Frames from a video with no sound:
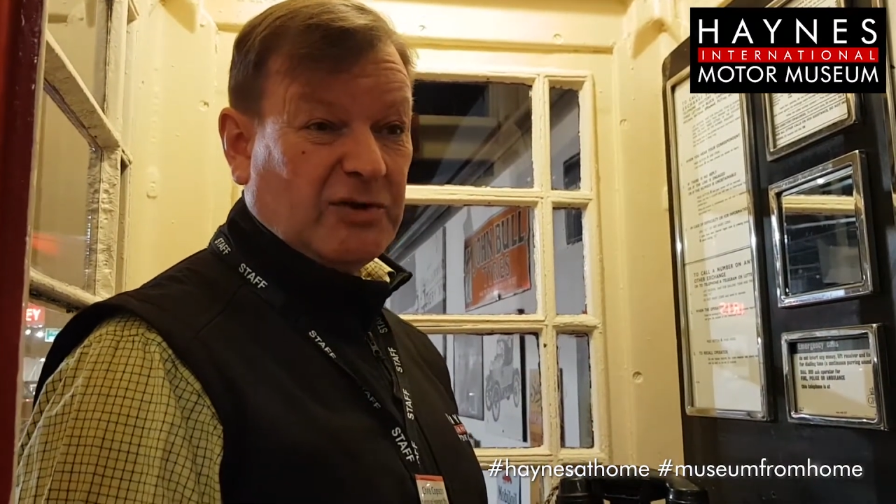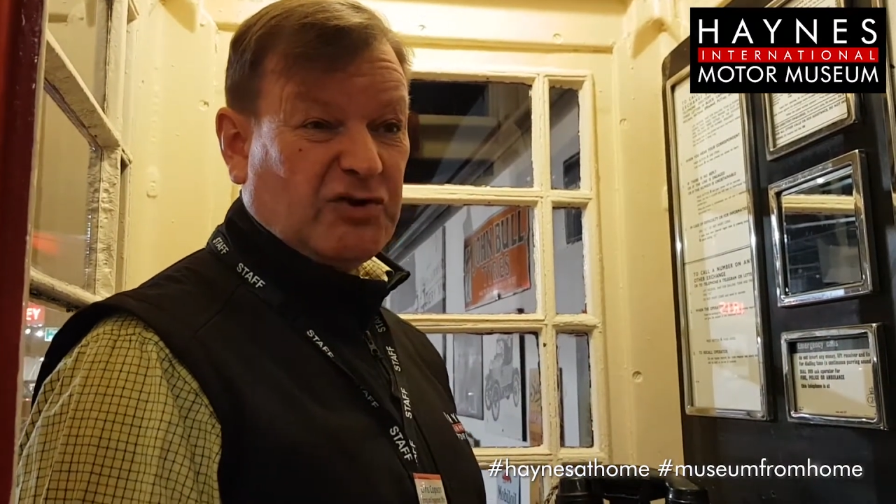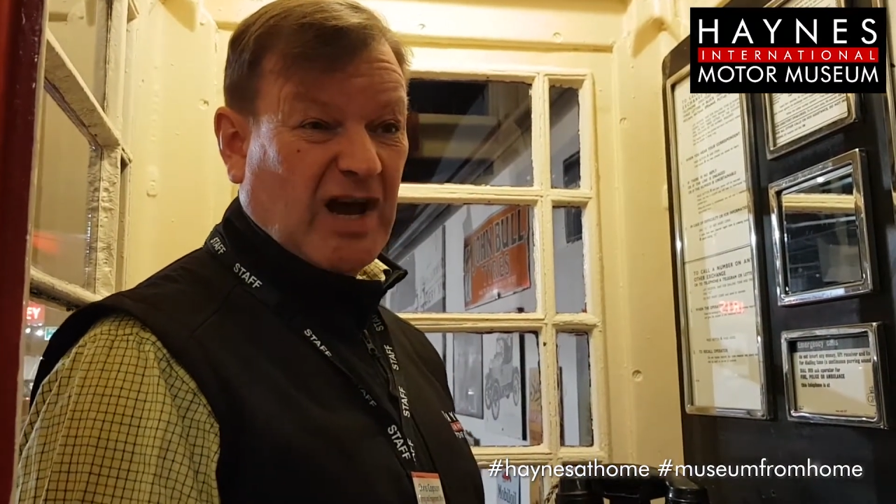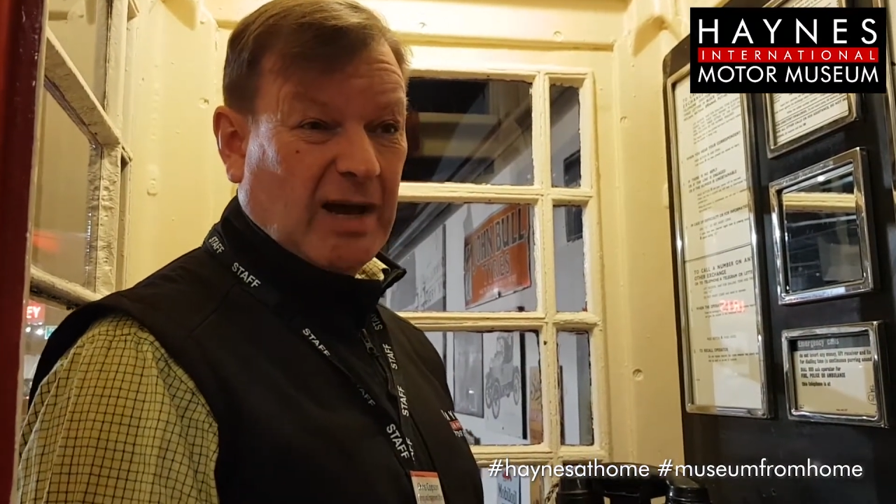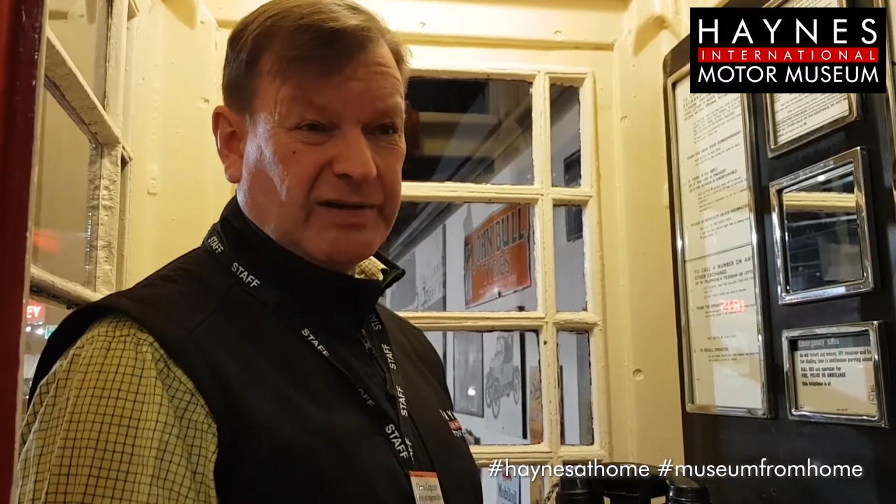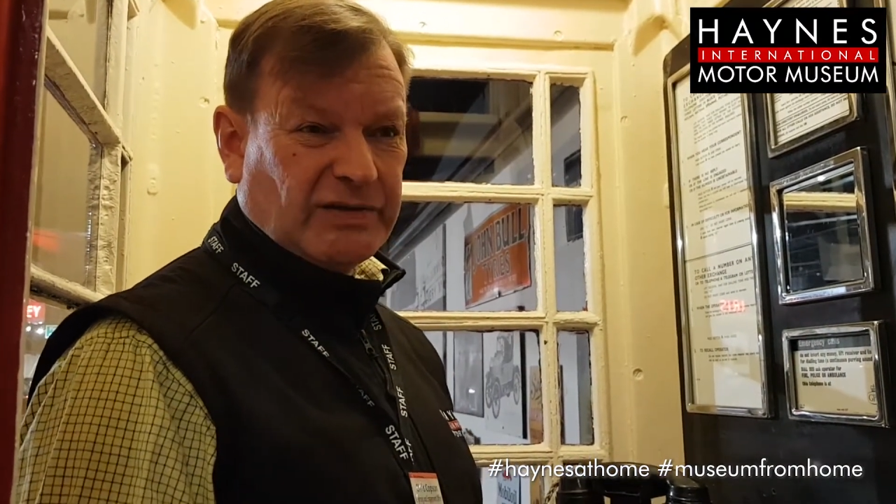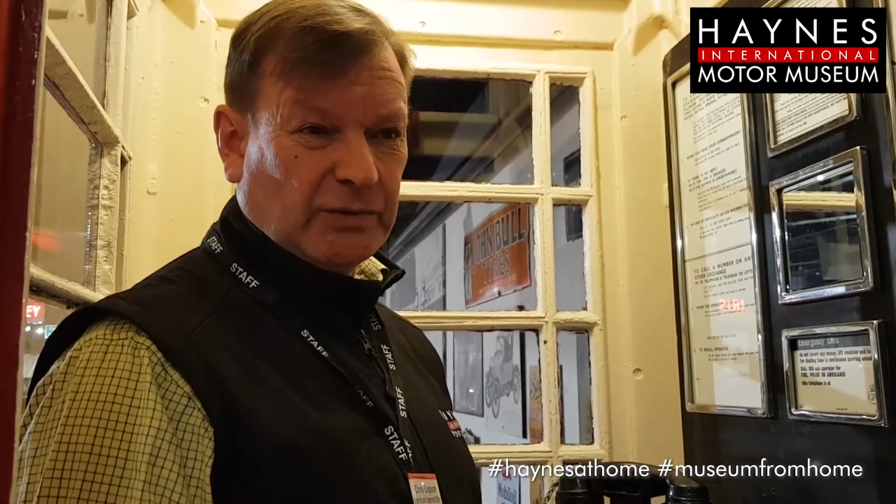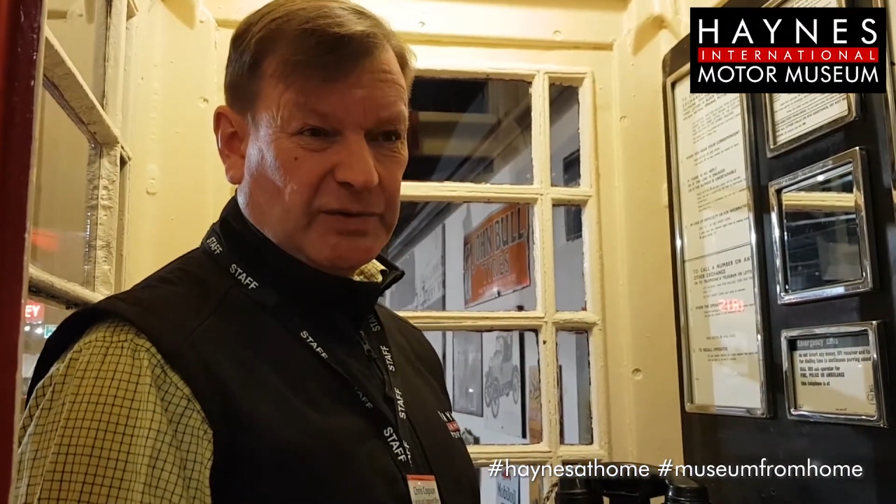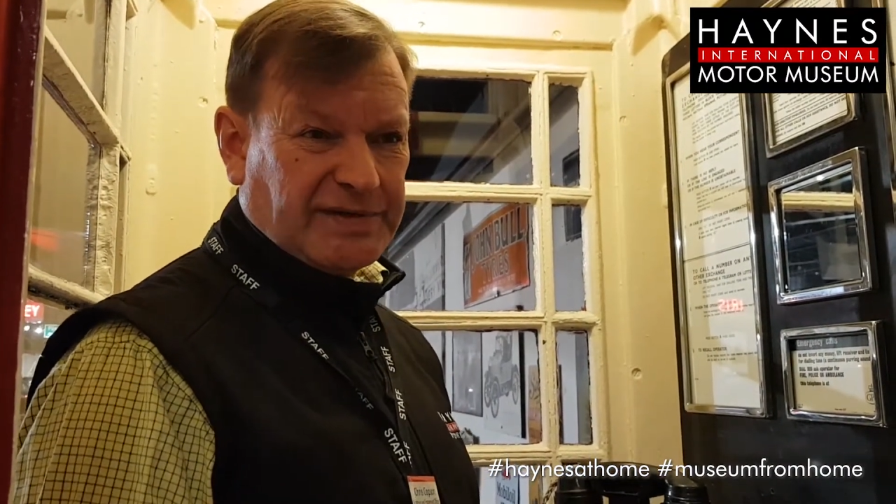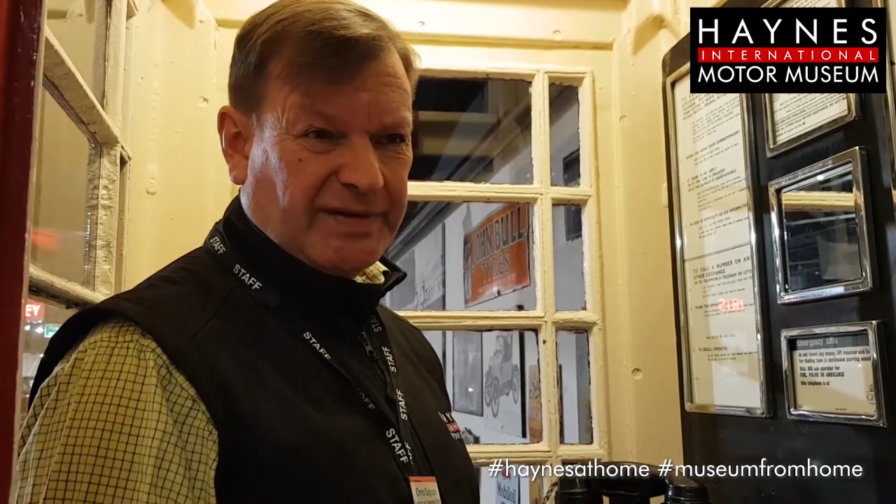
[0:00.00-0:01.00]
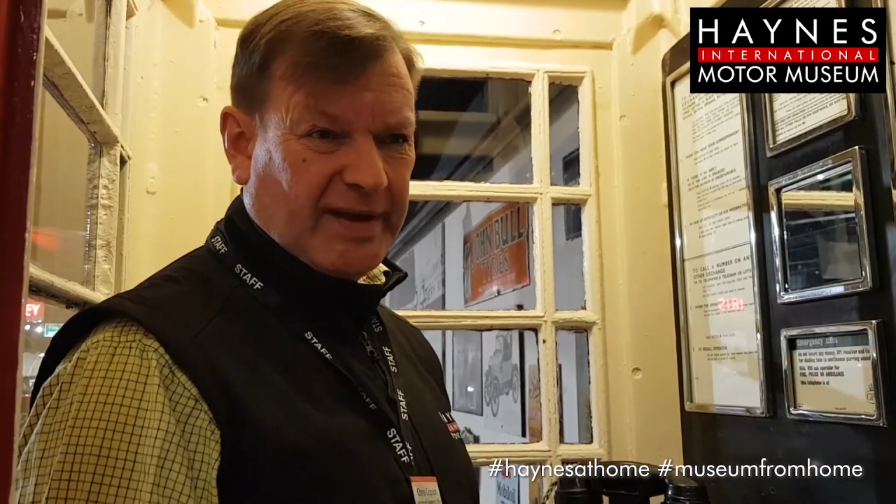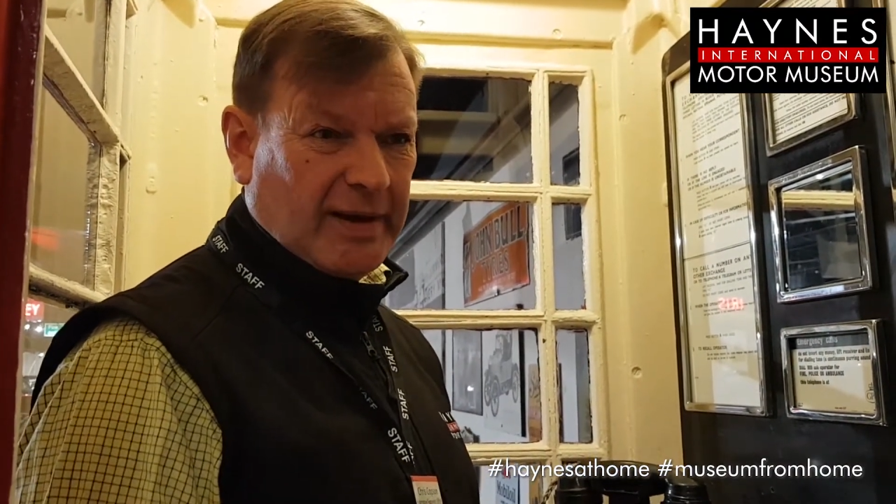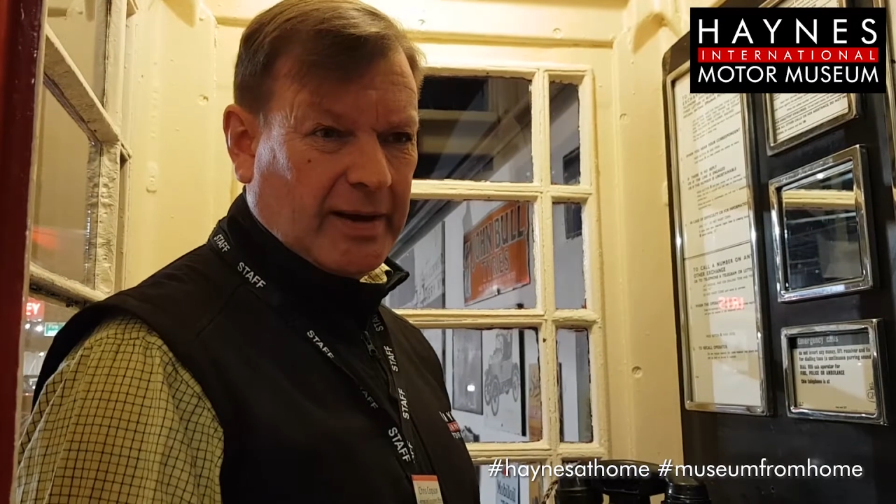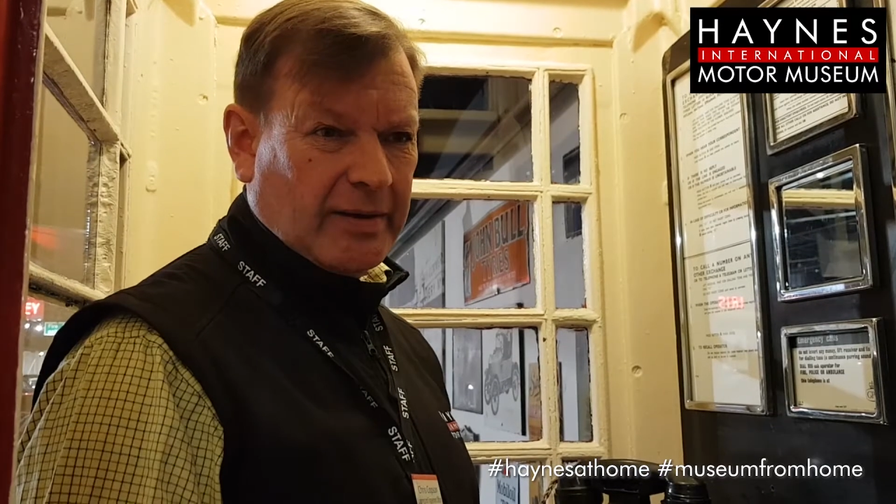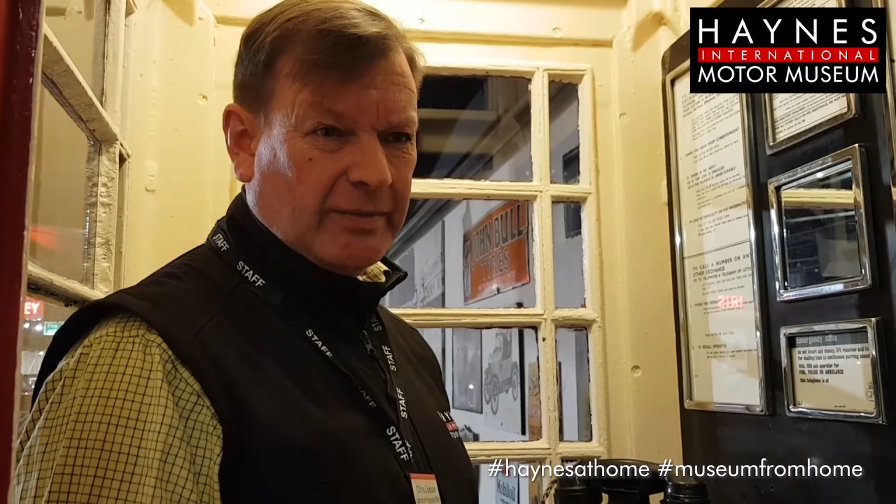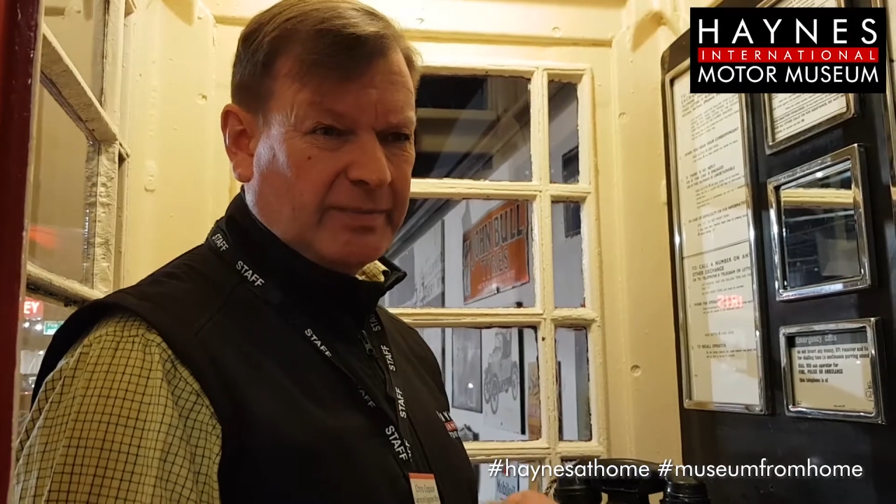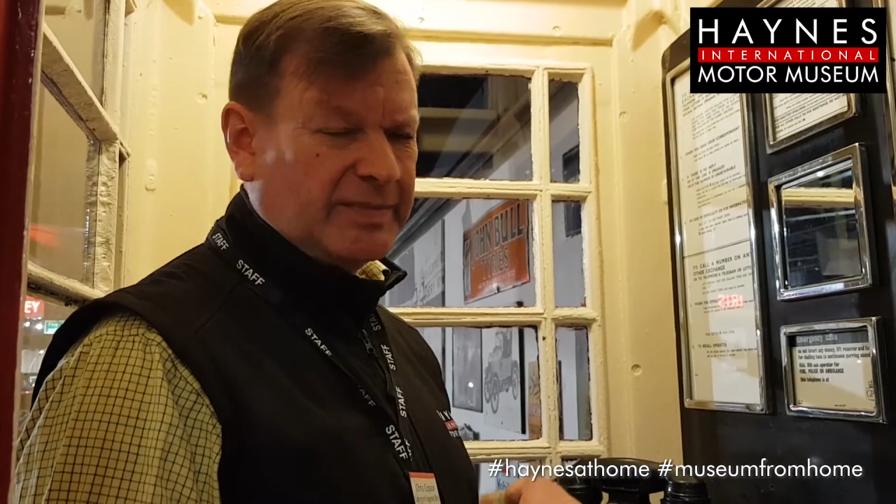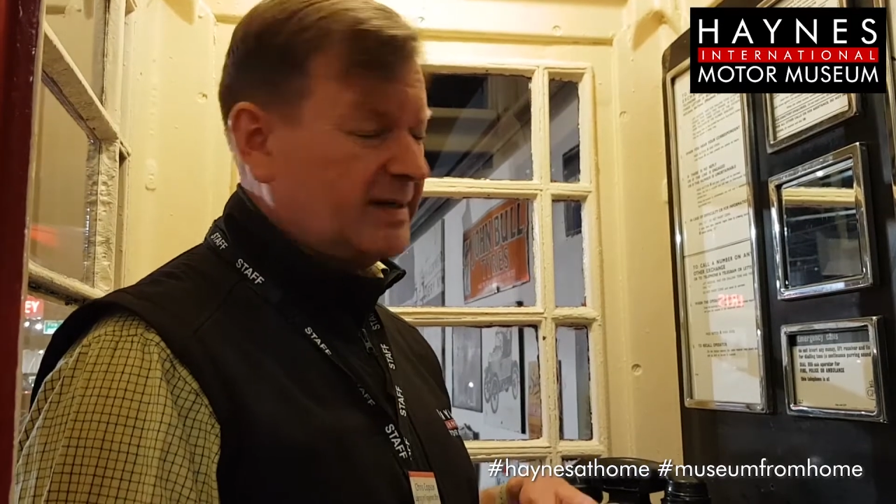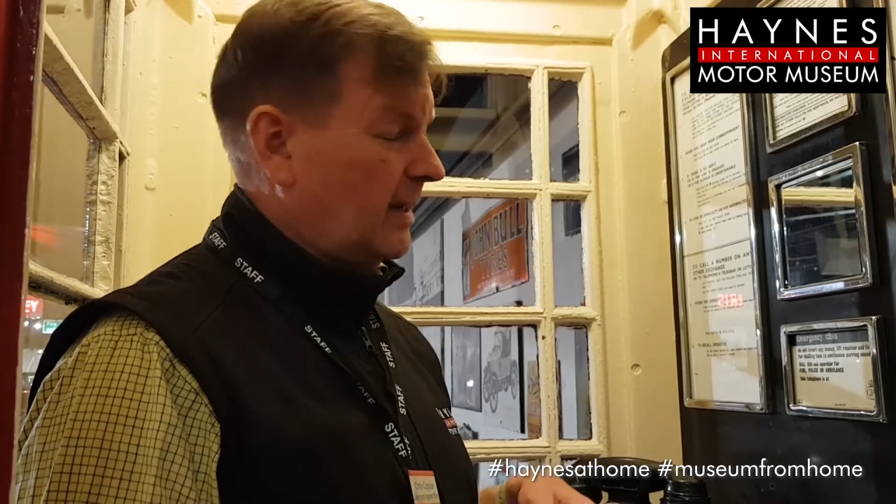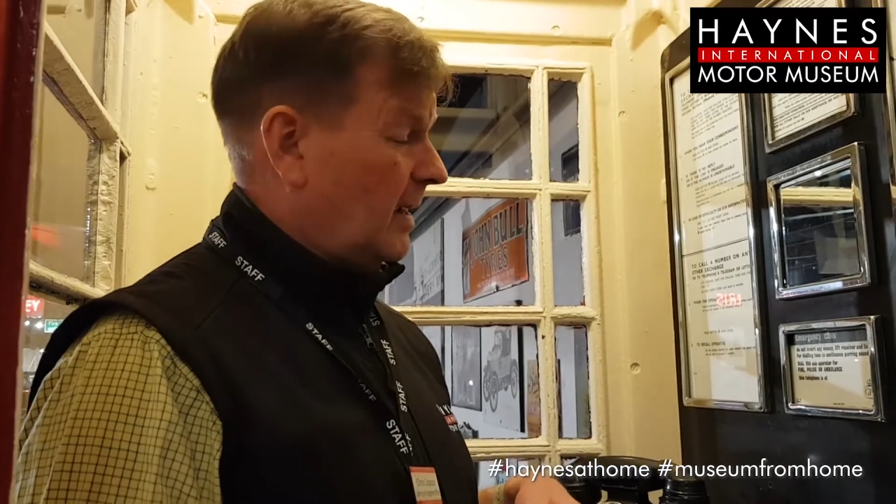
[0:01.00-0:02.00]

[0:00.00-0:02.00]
shower stalls in their homes.